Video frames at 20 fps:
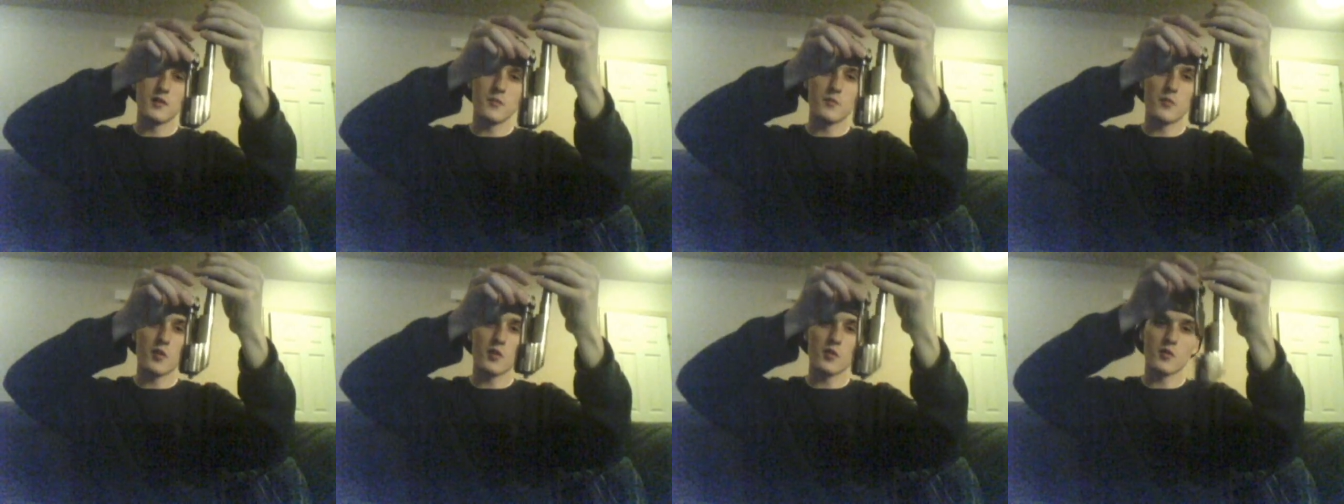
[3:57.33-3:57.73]

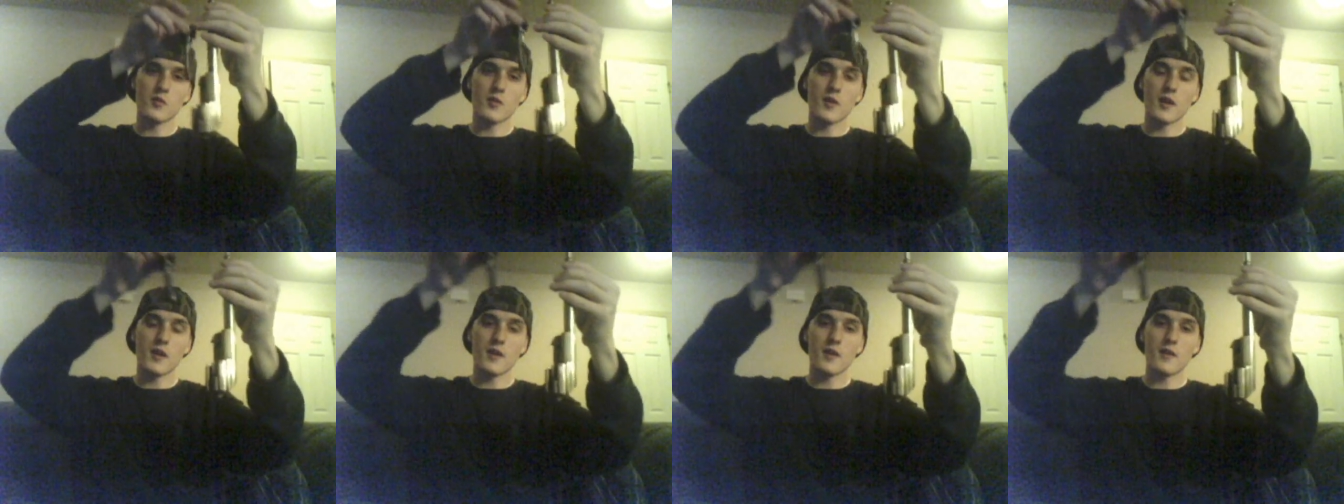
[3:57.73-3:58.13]
You pull it
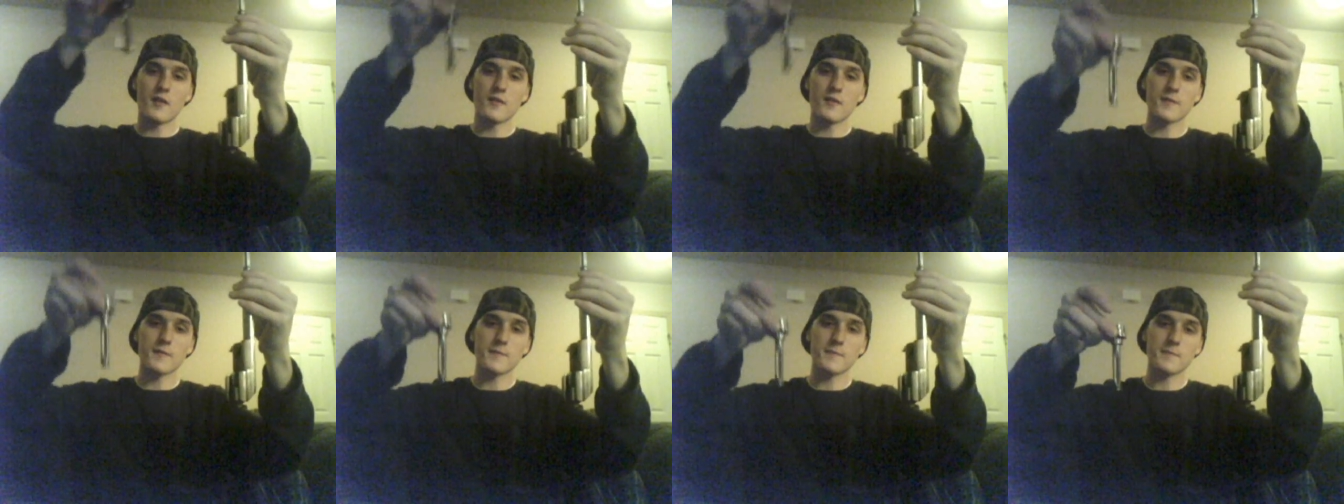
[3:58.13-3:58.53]
right
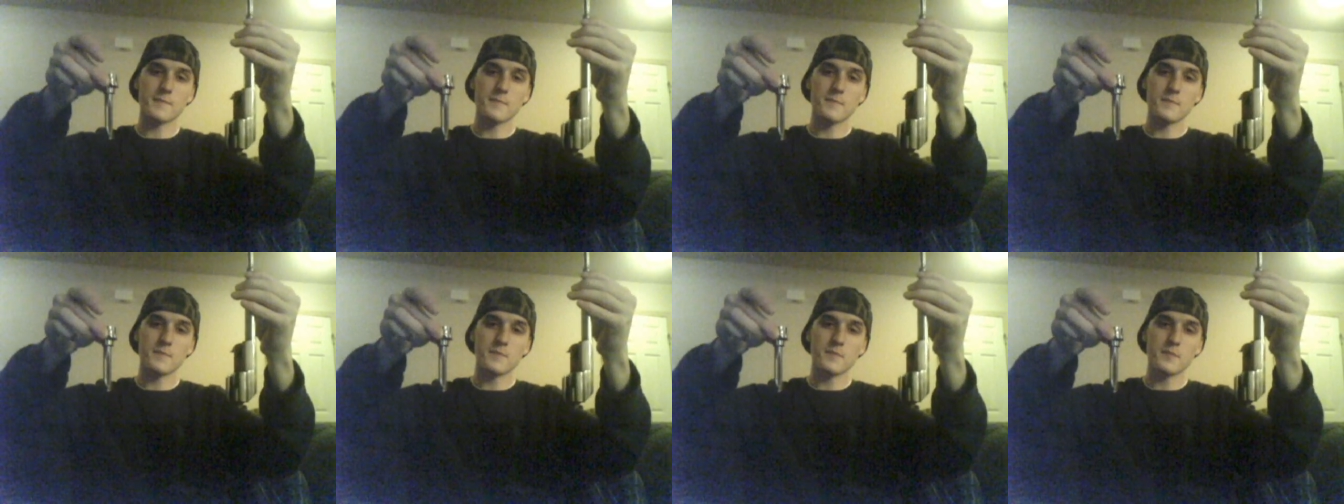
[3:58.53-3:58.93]
out.
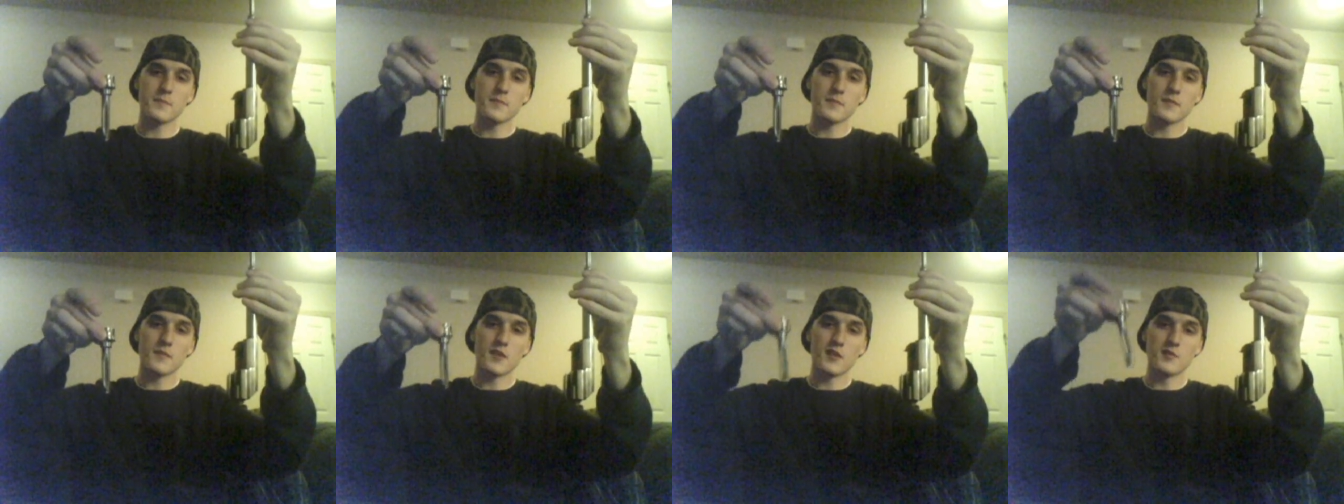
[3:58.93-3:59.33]

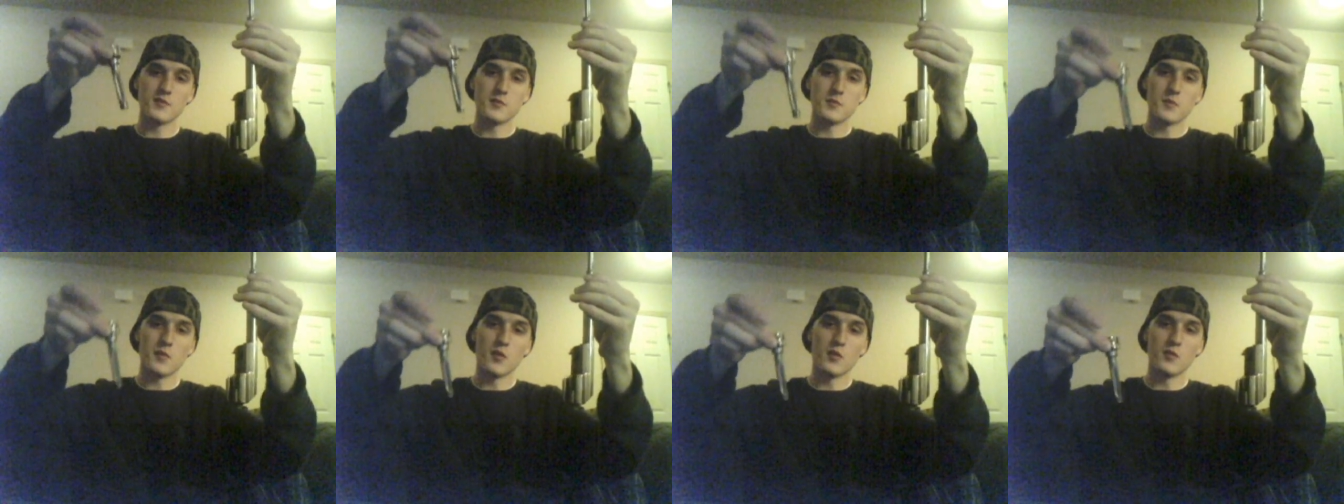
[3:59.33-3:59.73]

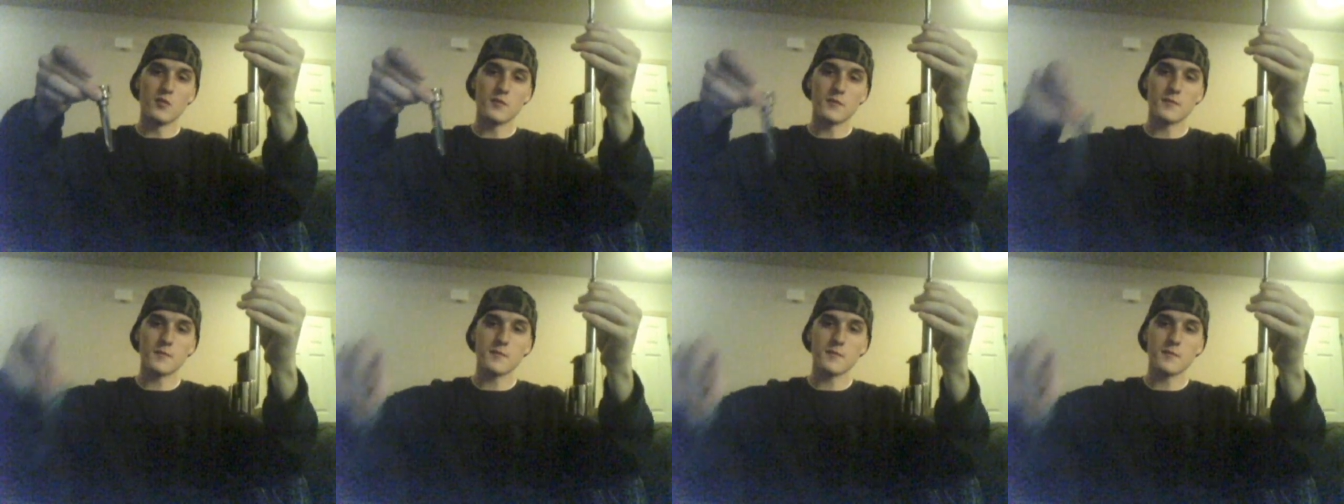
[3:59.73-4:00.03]
There's your bolt.